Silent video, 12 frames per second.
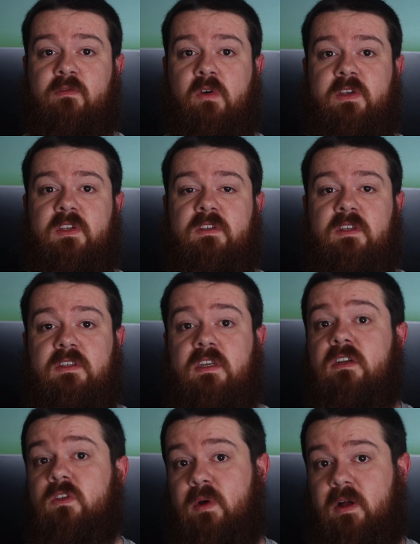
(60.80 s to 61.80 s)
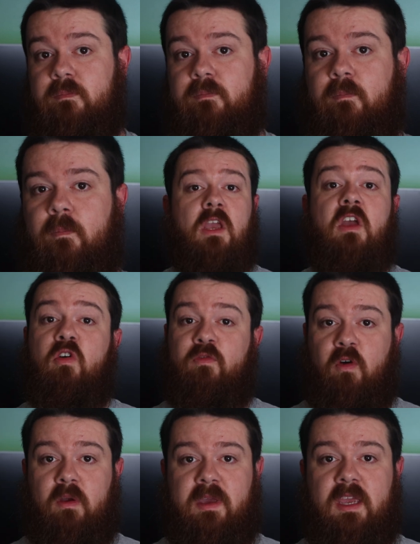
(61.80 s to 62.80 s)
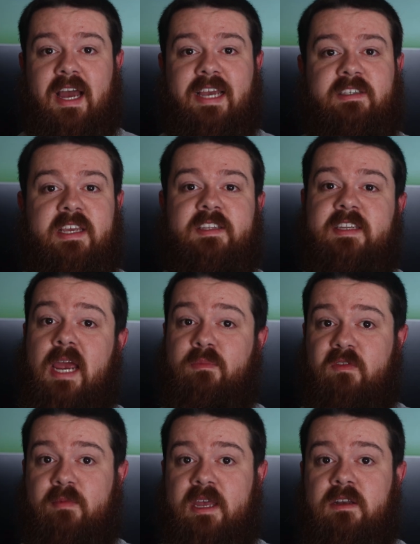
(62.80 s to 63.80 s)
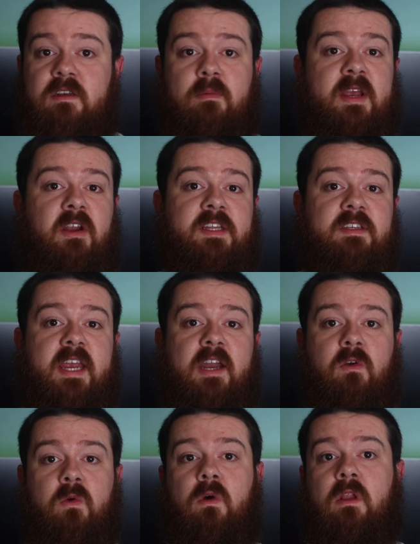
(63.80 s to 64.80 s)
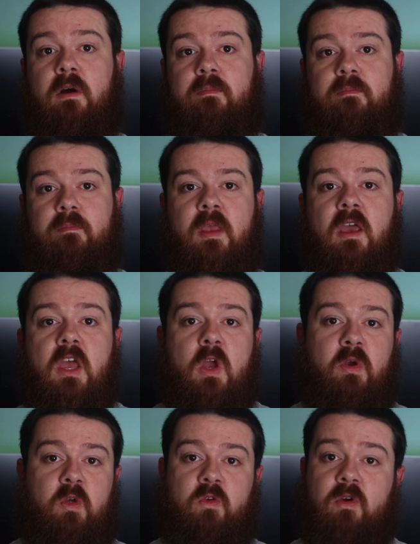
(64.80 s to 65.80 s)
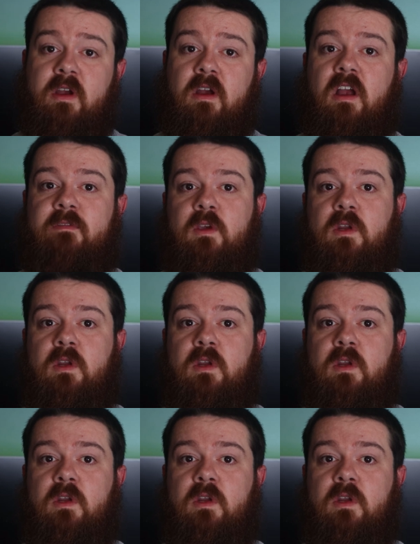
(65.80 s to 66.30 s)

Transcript: Voice Assistant as well. For me, I say it's time for bed to my nightstand Google Home, which will trigger a few